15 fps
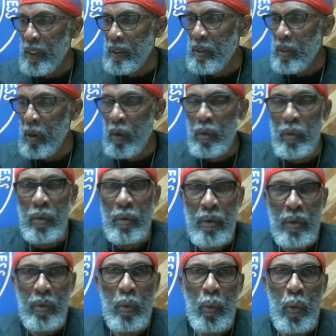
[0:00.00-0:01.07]
you know,
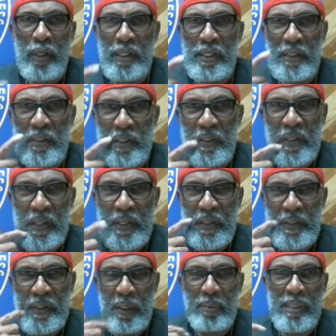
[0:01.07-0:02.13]
one of these elite
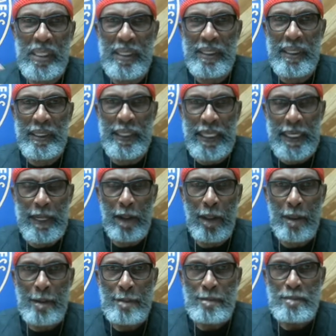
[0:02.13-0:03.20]
or some of these elite
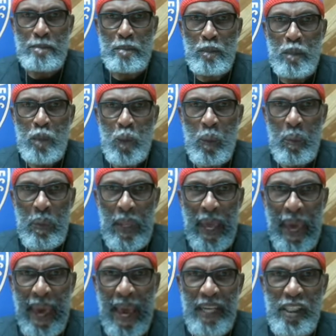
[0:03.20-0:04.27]

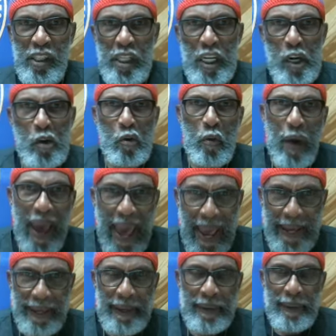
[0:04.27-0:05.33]
actually
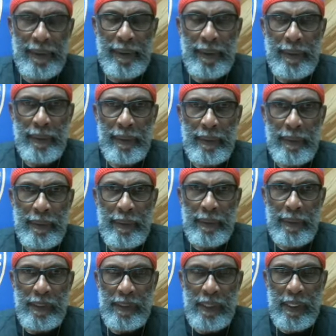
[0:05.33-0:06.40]
crack,
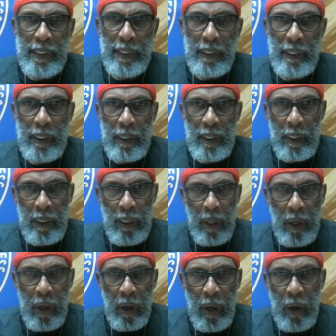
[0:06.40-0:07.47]
see,
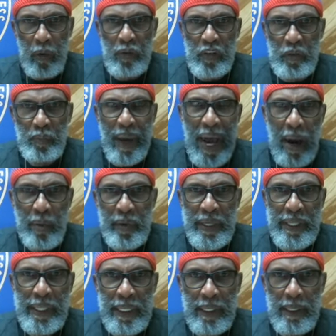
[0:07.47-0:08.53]
on this power
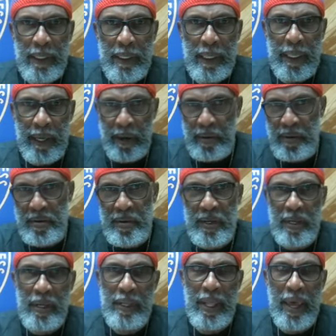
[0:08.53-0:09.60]
elite. And I heard
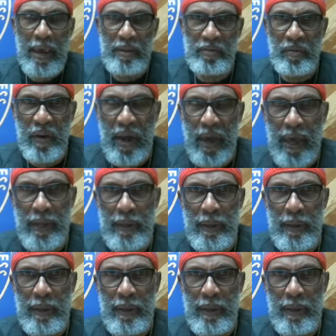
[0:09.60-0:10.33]
it here last Friday.